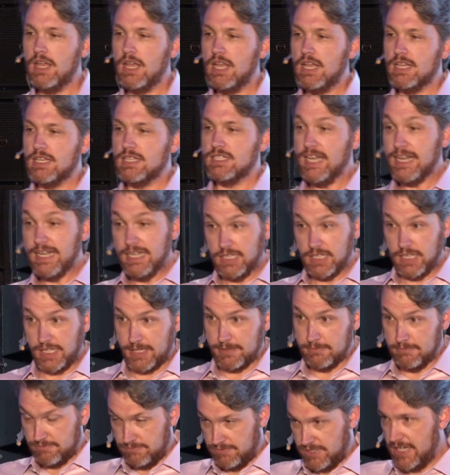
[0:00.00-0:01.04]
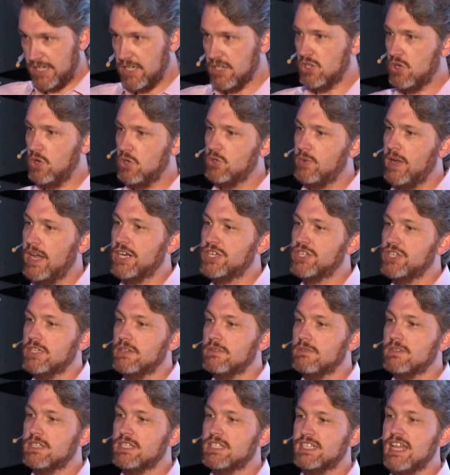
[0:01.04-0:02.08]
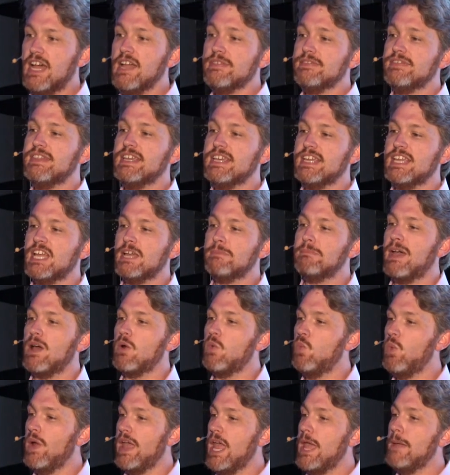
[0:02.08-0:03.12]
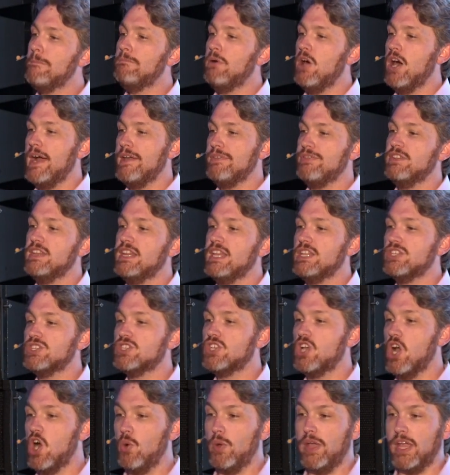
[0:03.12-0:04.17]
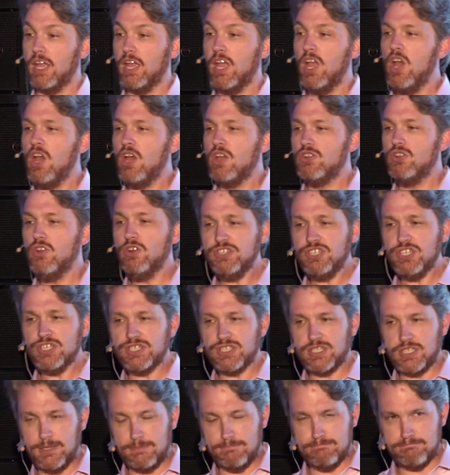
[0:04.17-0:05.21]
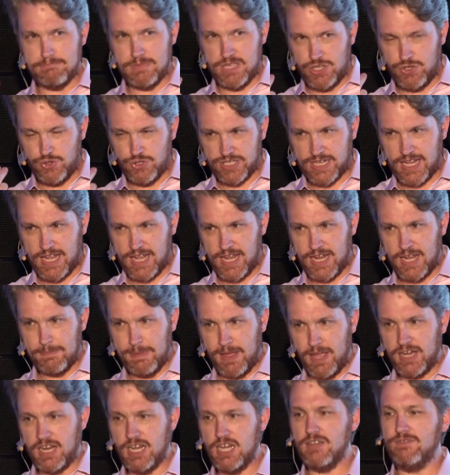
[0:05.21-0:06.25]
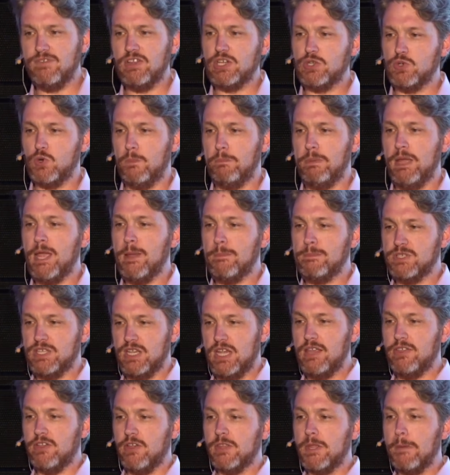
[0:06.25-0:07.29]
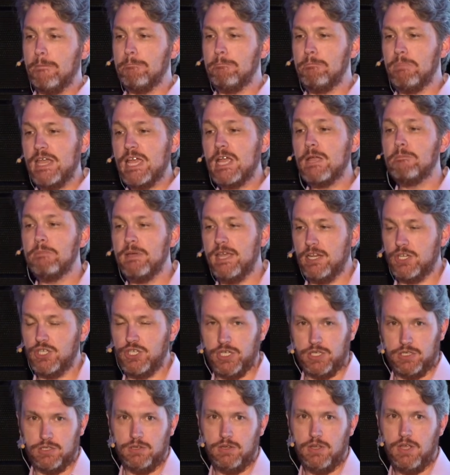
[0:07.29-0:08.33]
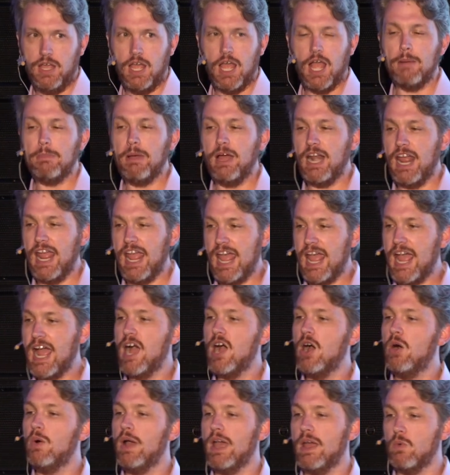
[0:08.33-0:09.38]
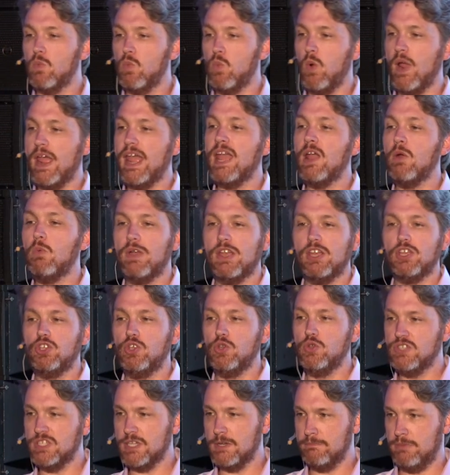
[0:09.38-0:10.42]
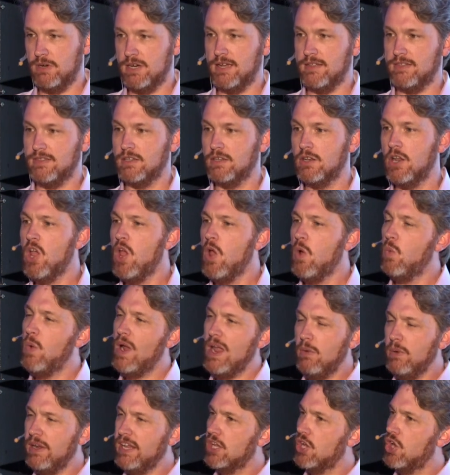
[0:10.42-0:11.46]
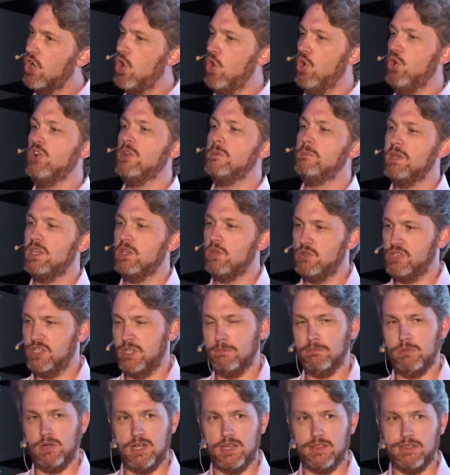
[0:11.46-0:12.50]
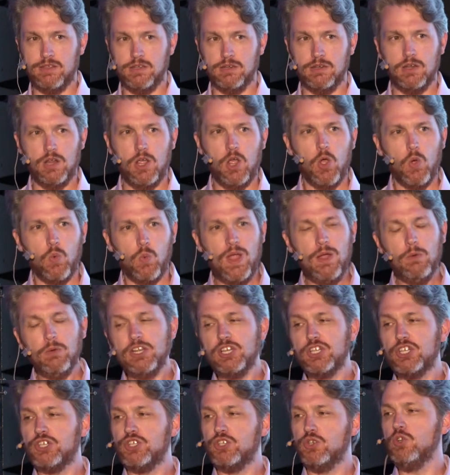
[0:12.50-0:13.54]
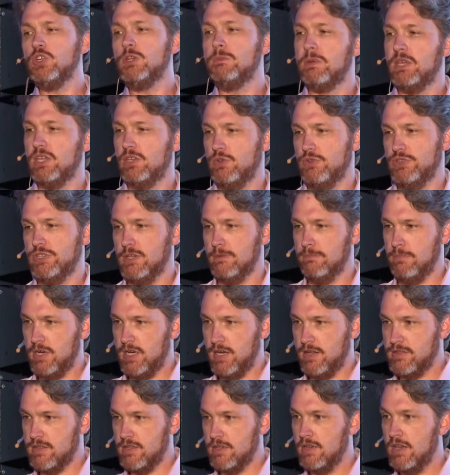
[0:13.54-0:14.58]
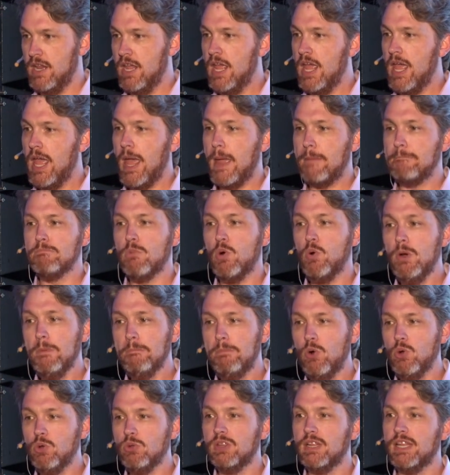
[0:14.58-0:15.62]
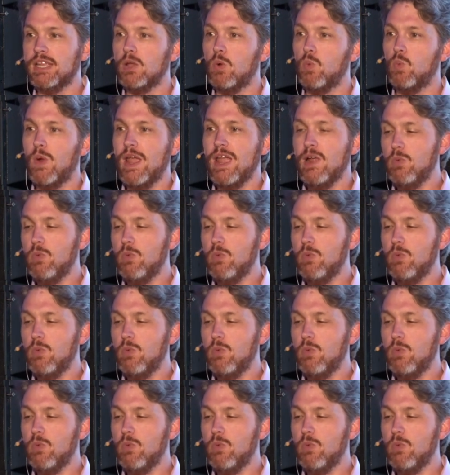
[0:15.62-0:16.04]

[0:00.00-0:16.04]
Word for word: Secondly, second call to action, start thinking about where Python is going. Not just the minutiae about individual PEPs either, the big picture about how and where we're using Python, where we could be using Python, where we should be using Python, and more importantly, where